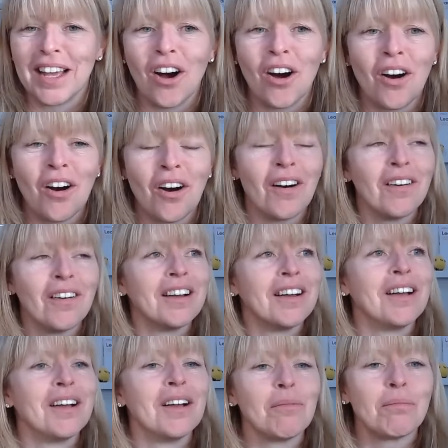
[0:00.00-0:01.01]
are
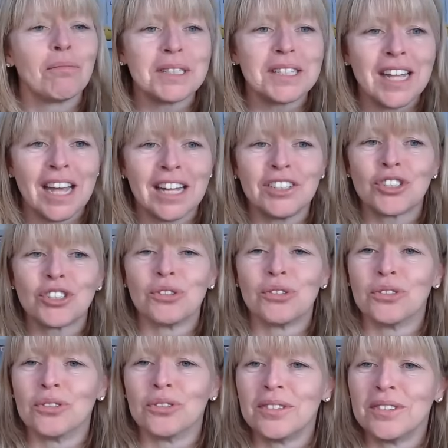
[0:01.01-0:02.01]

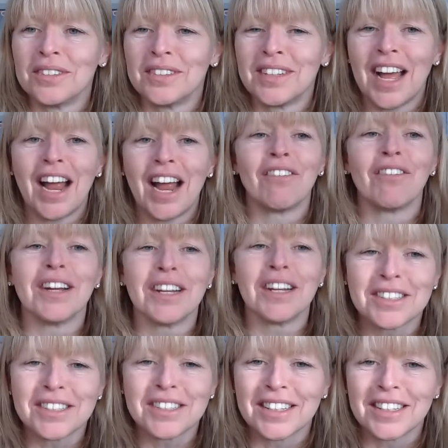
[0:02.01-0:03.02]
potential
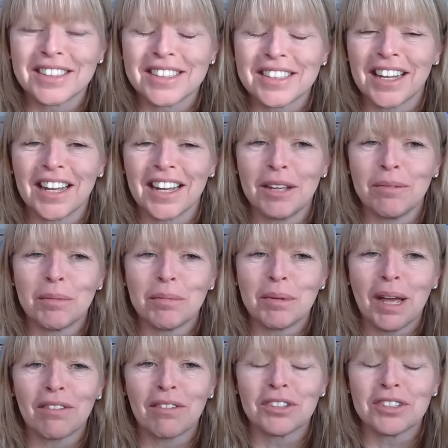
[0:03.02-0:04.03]
areas that uh,
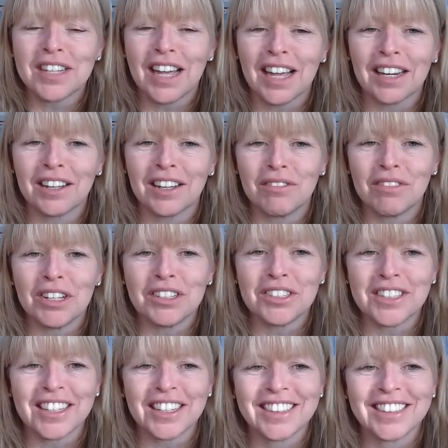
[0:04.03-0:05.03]
eBPF could tackle in the
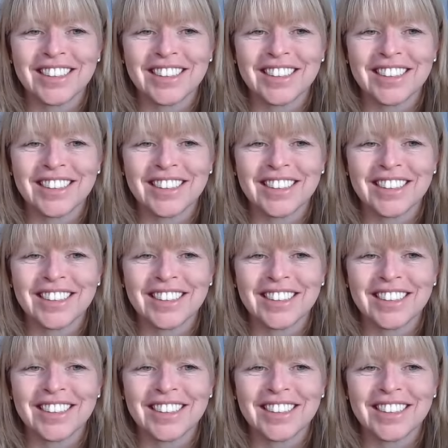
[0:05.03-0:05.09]
future